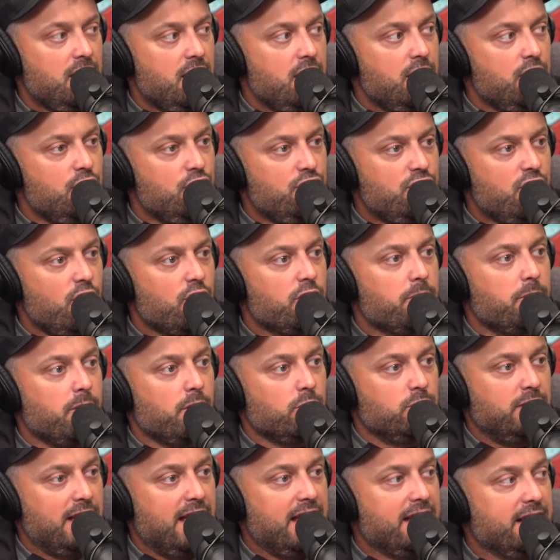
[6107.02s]
You'd go to
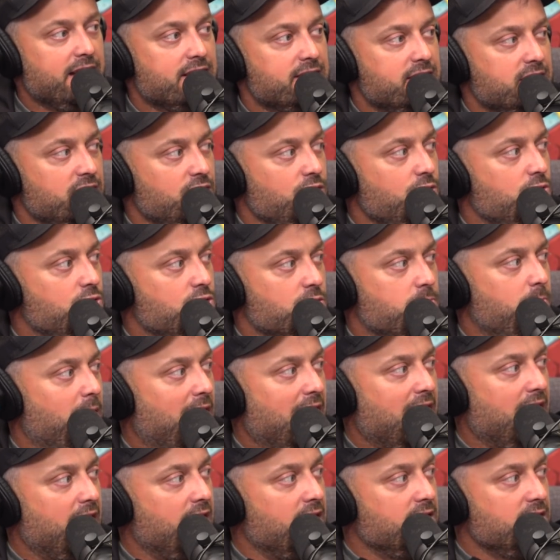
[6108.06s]
bodegas and you just
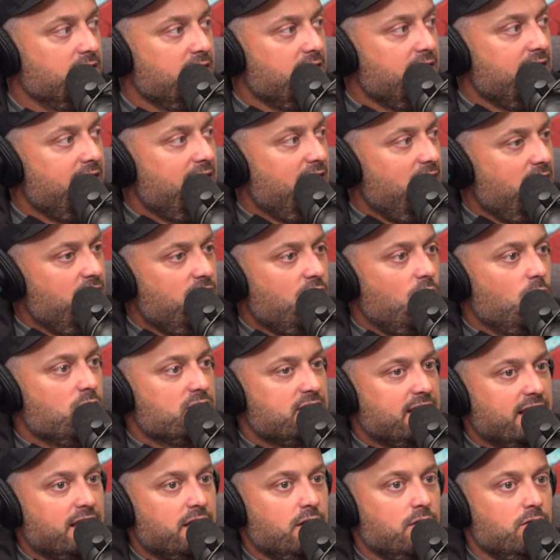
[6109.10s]
buy. It's
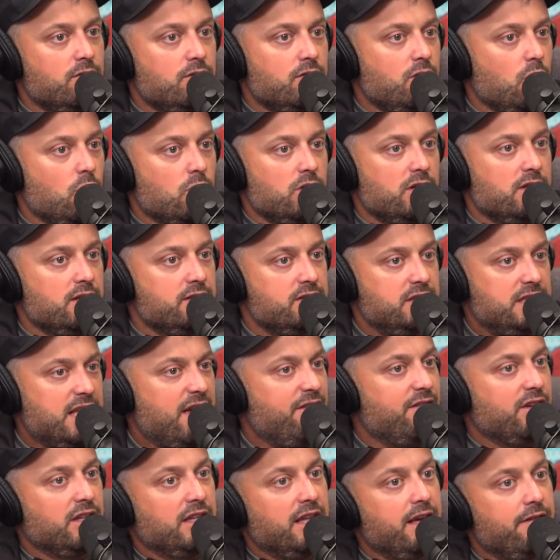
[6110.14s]
like going to
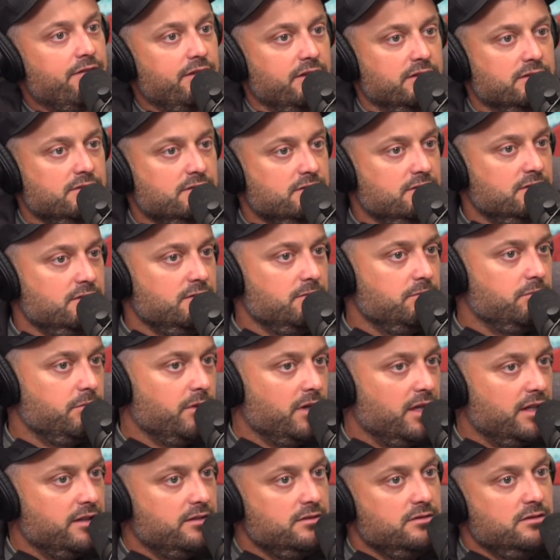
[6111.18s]
7-Eleven,
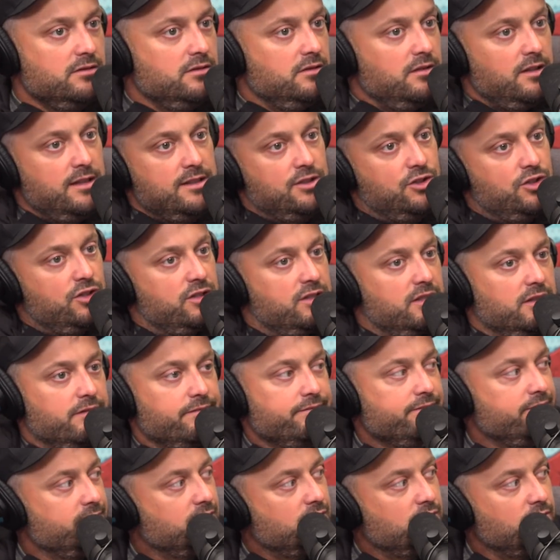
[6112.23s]
but it's just a
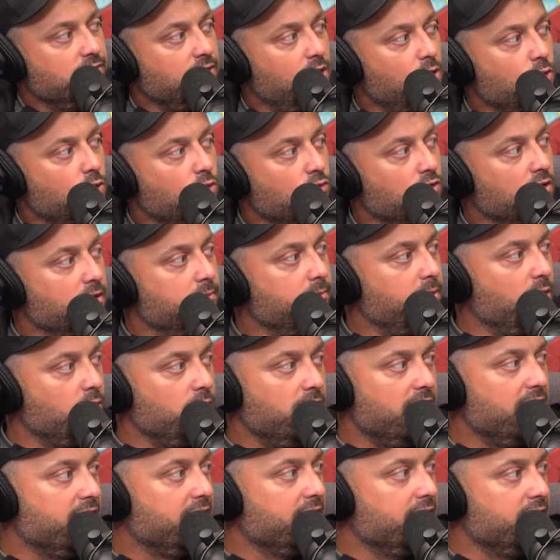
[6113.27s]
local run
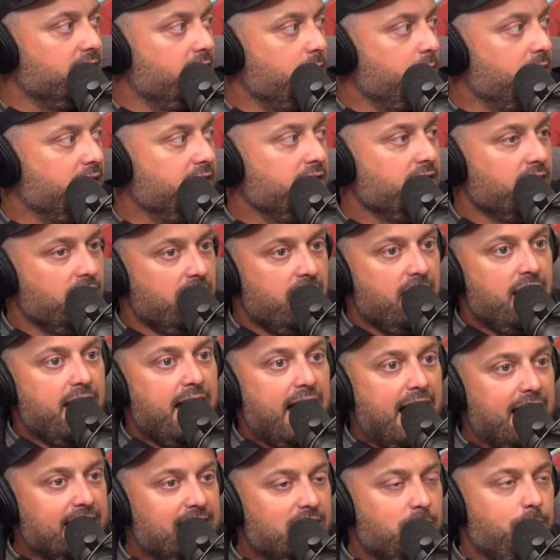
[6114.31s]
bodega. And I mean,
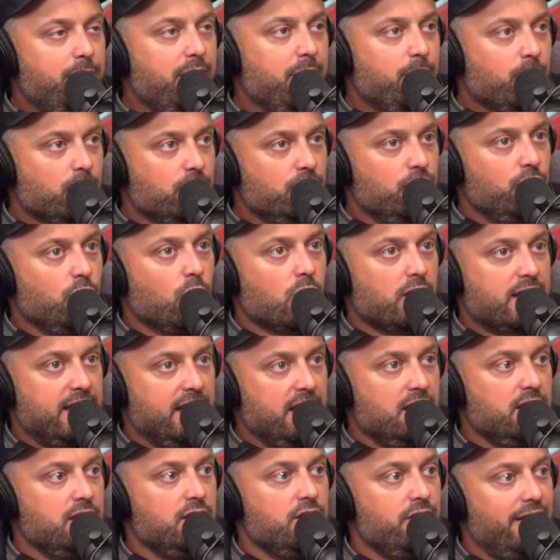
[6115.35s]
I think people in New York they
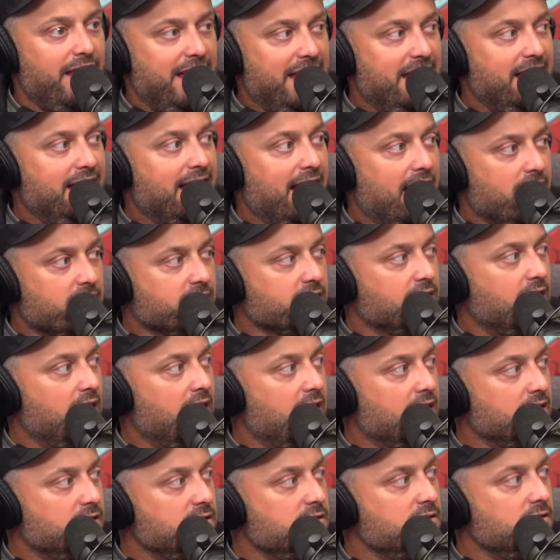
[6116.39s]
eat out a
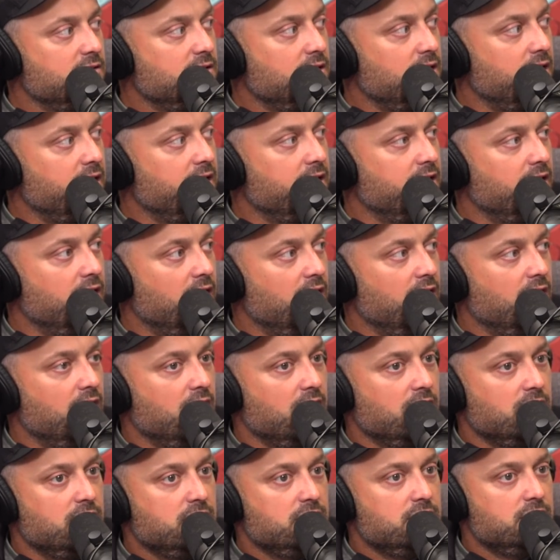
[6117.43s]
lot, and
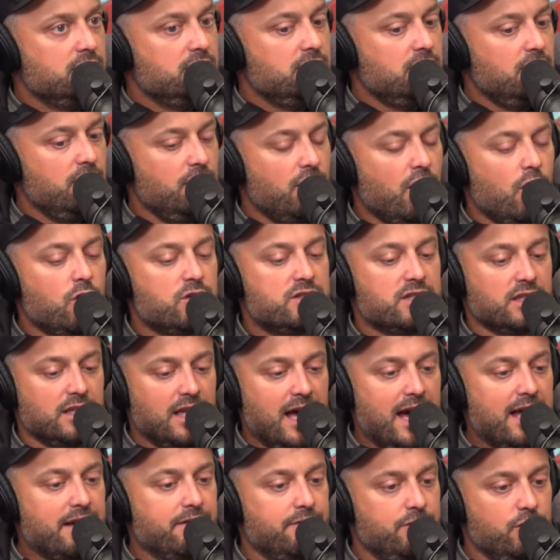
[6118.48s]
it's a
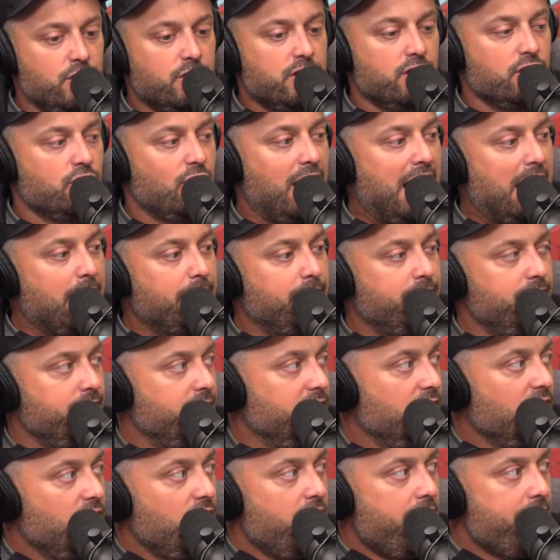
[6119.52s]
lot of, you can grab
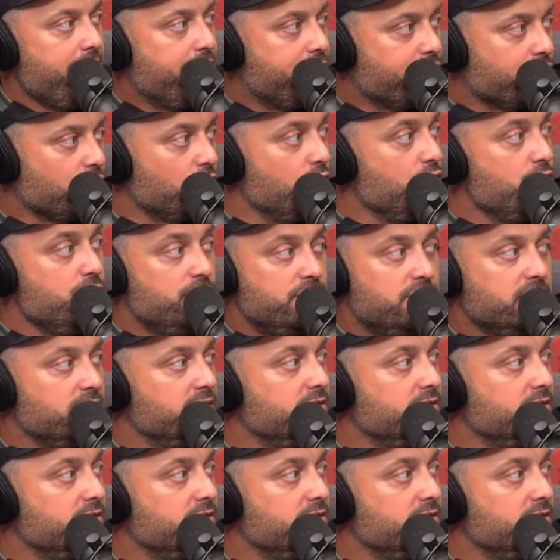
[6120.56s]
fruit.